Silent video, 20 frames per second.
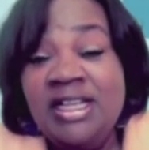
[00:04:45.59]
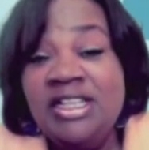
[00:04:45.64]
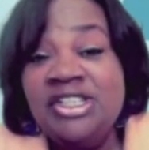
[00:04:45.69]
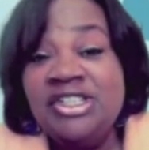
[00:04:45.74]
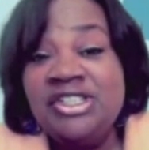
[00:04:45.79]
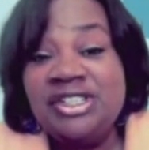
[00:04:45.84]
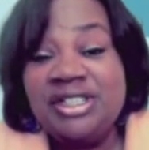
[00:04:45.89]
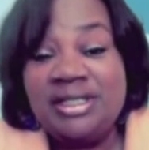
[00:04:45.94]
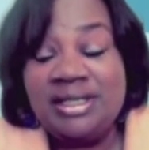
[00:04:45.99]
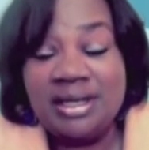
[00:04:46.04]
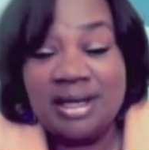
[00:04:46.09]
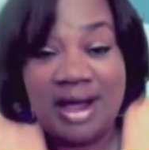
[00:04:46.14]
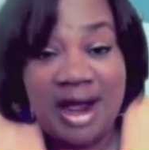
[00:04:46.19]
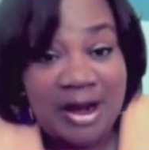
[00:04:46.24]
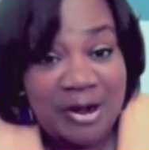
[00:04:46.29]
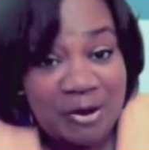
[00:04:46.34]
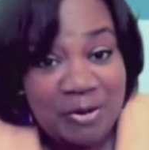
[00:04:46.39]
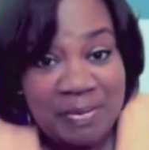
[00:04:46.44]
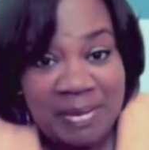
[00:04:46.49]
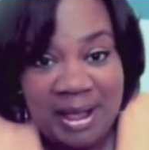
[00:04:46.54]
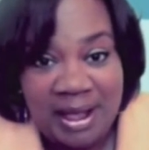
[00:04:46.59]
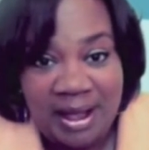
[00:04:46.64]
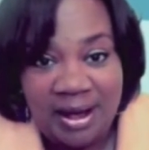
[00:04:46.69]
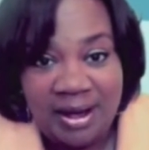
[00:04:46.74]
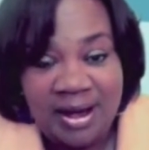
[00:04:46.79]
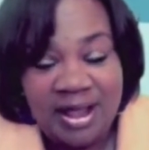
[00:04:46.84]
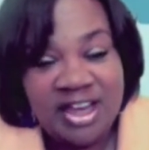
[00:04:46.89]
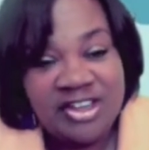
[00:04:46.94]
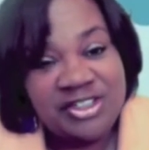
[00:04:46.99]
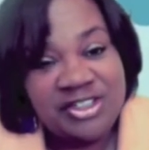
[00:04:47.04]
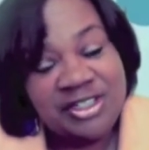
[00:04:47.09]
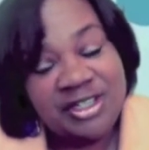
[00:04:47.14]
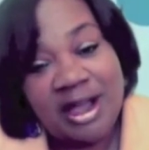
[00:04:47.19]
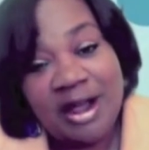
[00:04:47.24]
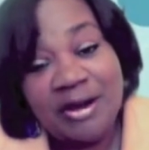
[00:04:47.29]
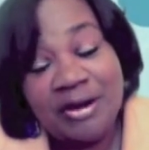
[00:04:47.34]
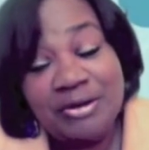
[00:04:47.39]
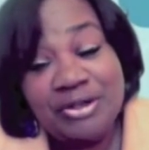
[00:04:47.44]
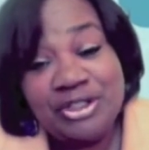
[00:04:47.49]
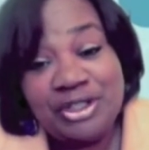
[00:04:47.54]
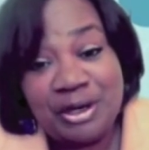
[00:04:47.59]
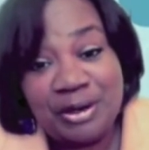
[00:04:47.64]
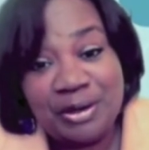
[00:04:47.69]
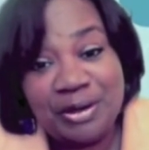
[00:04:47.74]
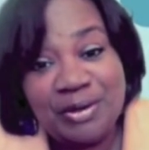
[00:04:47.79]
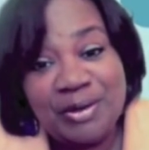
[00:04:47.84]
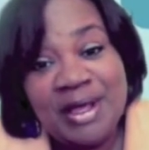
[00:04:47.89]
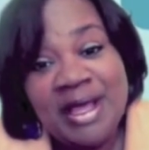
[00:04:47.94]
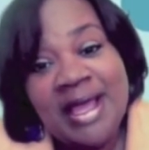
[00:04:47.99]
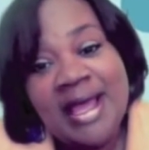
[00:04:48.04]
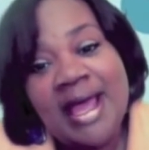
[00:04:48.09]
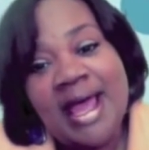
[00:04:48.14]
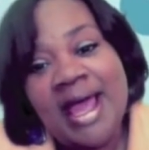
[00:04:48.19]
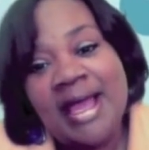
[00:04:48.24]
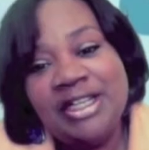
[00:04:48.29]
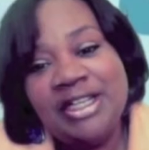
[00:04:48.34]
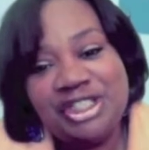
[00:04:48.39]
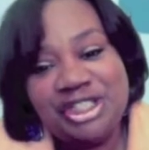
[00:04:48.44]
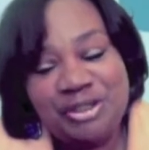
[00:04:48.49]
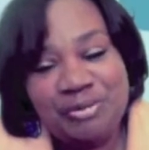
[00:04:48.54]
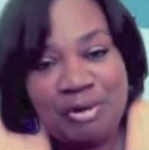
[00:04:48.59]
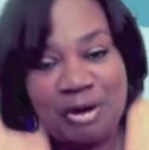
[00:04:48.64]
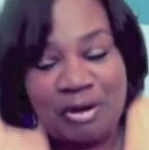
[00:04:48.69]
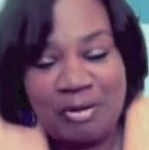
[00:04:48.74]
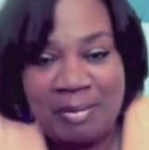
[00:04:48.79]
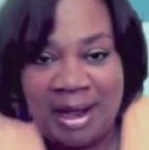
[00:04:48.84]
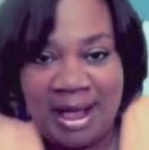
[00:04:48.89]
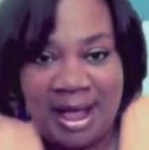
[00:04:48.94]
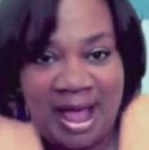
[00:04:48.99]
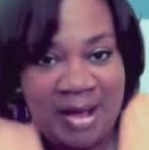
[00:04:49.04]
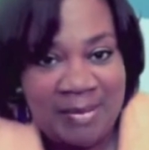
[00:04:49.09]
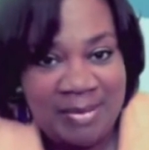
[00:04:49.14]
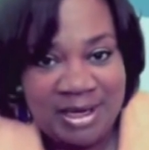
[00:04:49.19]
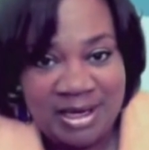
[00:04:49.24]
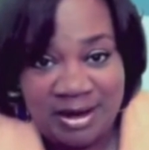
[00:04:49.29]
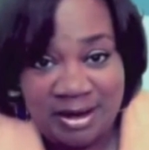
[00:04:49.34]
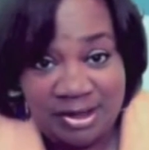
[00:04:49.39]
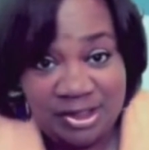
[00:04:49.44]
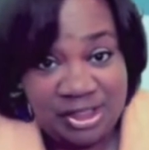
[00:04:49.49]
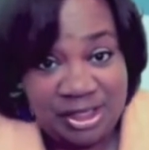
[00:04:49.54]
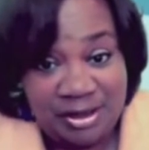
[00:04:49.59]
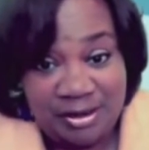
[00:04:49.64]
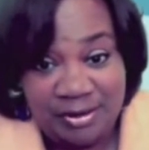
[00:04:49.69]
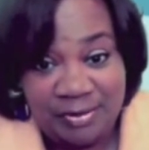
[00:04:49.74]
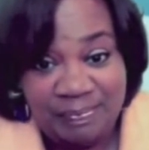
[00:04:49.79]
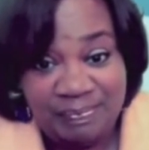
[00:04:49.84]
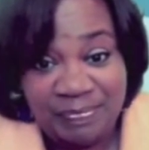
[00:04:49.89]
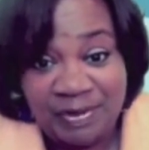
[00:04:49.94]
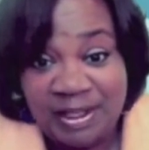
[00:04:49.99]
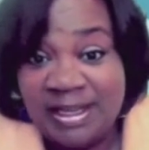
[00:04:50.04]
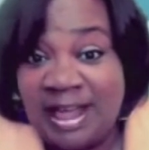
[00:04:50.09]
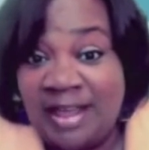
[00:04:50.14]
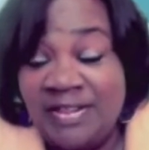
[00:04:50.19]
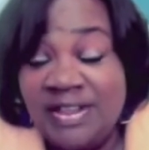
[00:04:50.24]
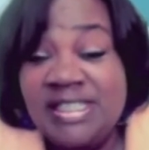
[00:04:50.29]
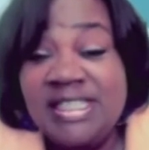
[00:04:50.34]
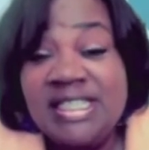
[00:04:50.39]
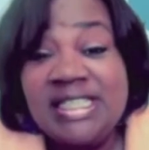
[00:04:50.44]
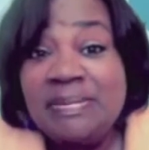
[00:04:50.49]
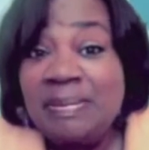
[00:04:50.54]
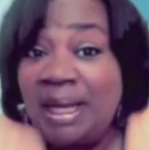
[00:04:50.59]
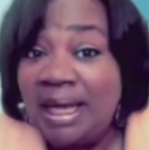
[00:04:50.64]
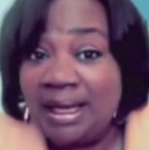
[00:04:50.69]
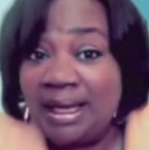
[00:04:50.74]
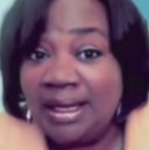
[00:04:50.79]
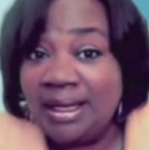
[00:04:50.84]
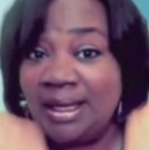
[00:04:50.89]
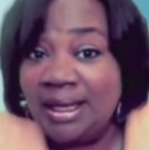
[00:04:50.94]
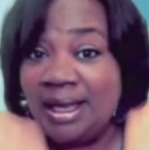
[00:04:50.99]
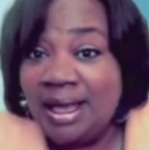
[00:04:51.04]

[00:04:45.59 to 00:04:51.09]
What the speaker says: She took out her pen and she took out her journal and she wrote my comment in her journal. Now, this is me.